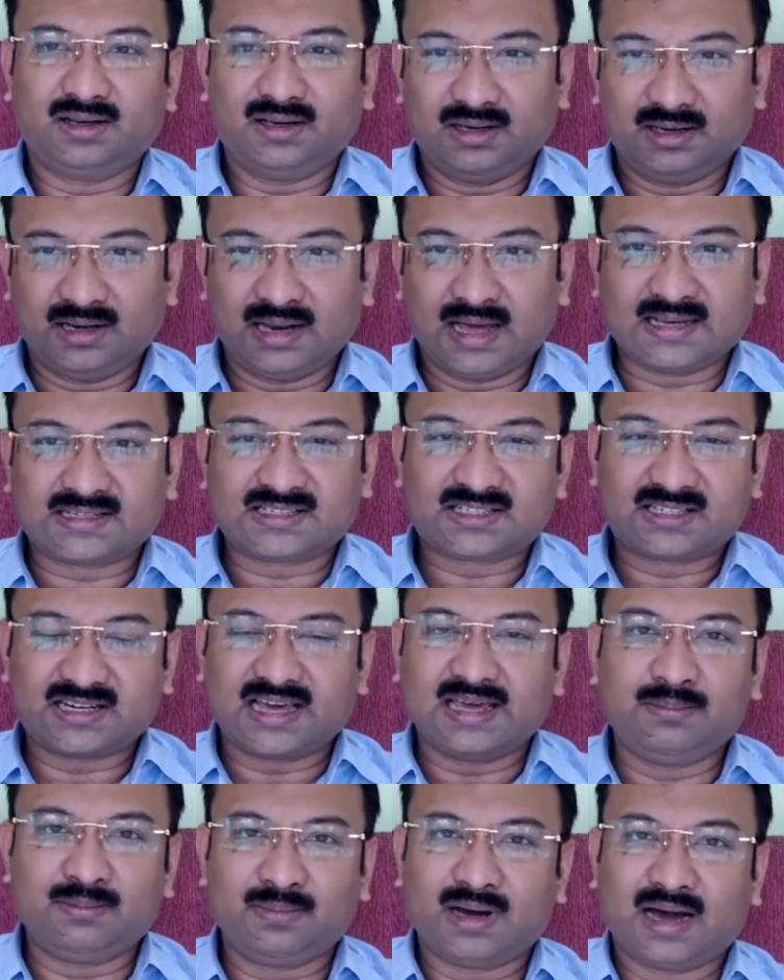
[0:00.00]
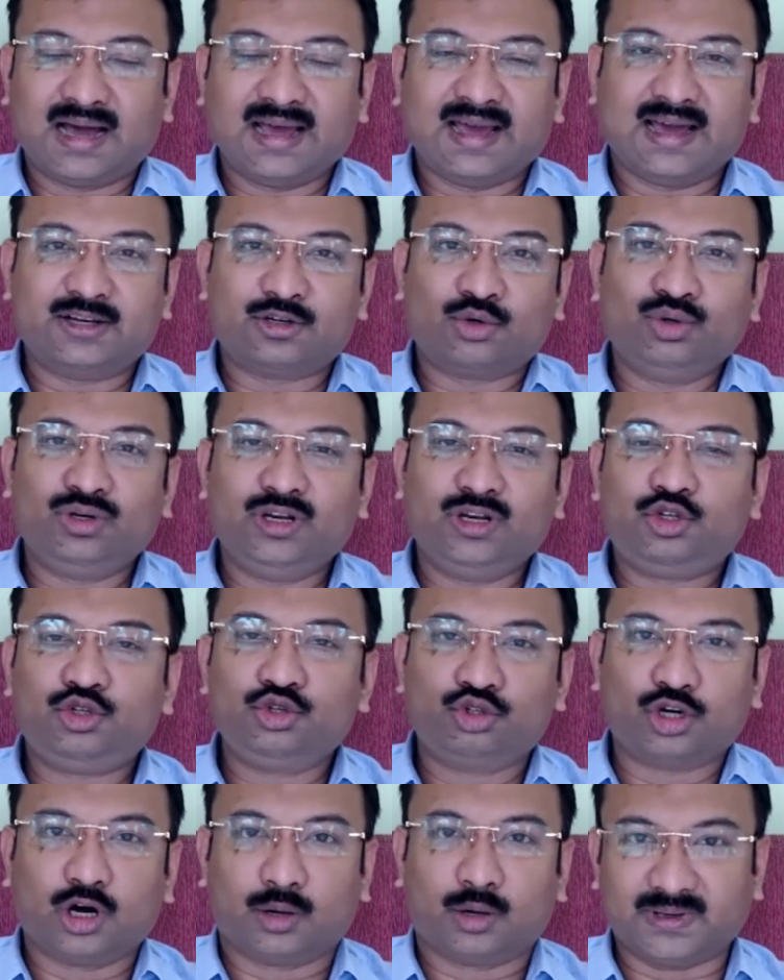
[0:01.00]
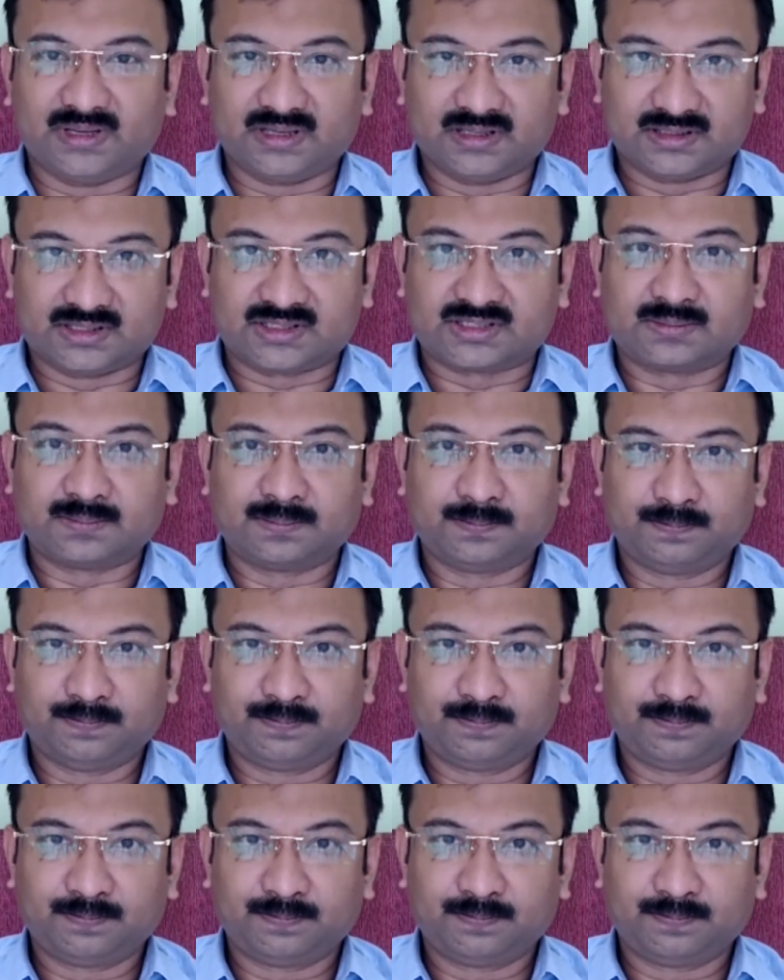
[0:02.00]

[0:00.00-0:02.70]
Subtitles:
Last time I had only 2 copies.